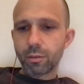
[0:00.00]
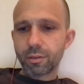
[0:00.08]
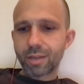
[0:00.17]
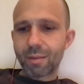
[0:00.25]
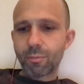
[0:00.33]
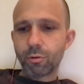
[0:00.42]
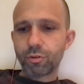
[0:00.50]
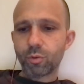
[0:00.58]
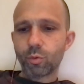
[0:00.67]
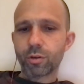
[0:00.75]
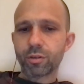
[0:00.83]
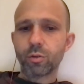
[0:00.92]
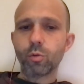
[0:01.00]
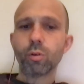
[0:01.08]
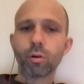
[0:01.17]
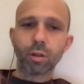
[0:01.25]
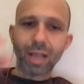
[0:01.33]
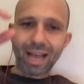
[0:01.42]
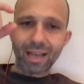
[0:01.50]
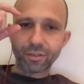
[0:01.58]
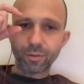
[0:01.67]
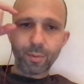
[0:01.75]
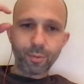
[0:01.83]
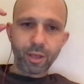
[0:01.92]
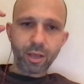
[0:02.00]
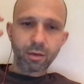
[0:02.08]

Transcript: Stop motion where it's Google Glass. You remember